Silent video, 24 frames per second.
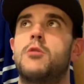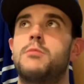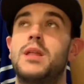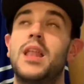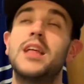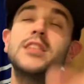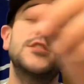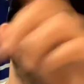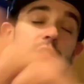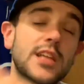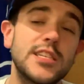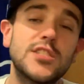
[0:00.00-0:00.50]
But
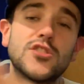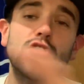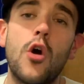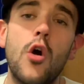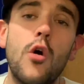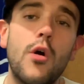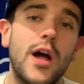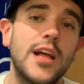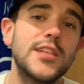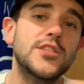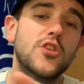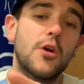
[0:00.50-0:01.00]
let's
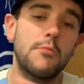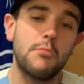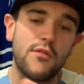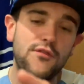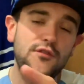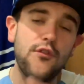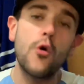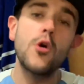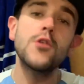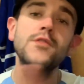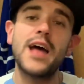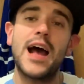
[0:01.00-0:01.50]
go
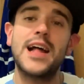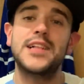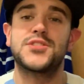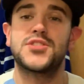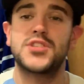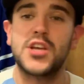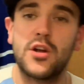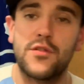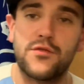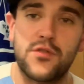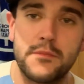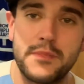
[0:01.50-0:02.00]
before that
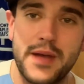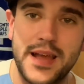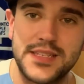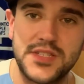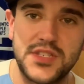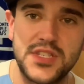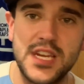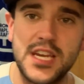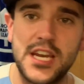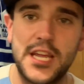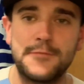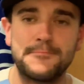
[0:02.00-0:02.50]
single for
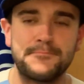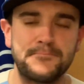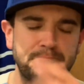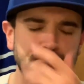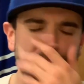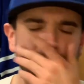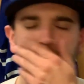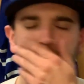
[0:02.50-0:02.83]
Mancini.